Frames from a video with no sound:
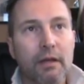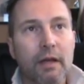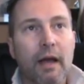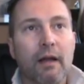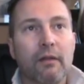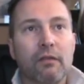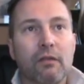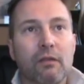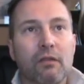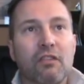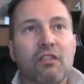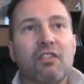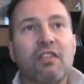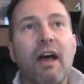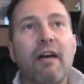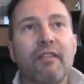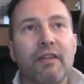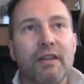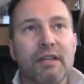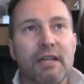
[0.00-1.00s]
has
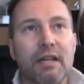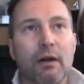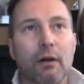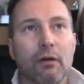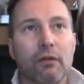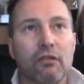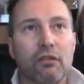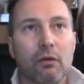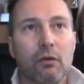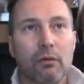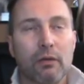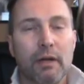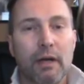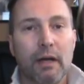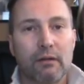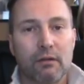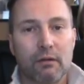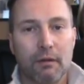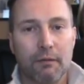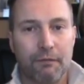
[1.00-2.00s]
7 tiers, so
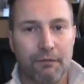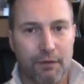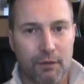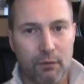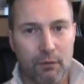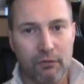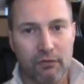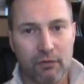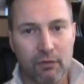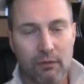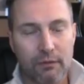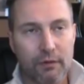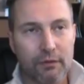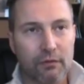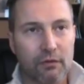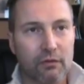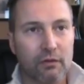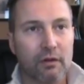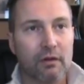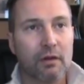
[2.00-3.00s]
not to confuse you.
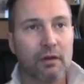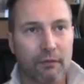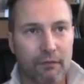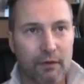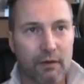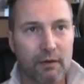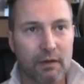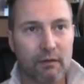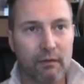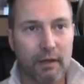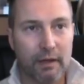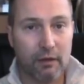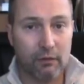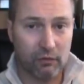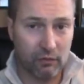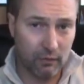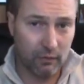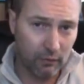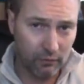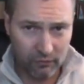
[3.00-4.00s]
This is a different tier. Like I
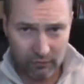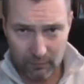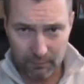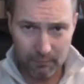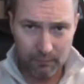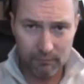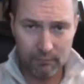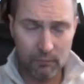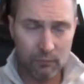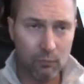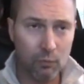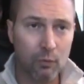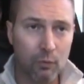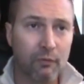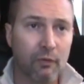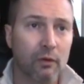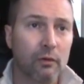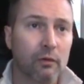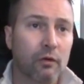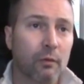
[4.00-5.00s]
said, there's some
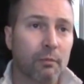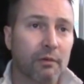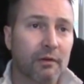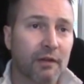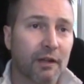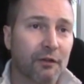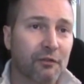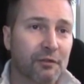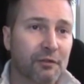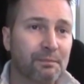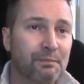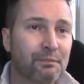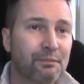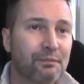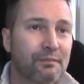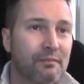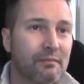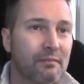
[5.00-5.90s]
room for interpretation.